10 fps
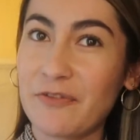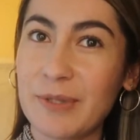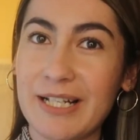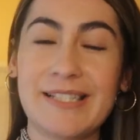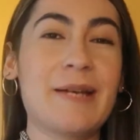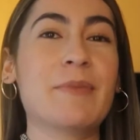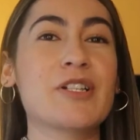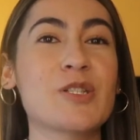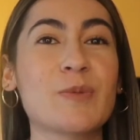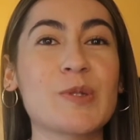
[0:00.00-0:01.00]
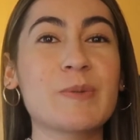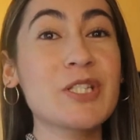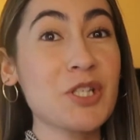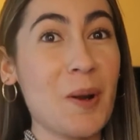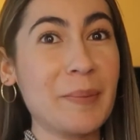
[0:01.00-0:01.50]
because I'm not supposed to be
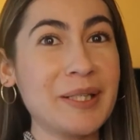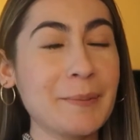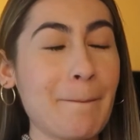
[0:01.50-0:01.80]
shopping.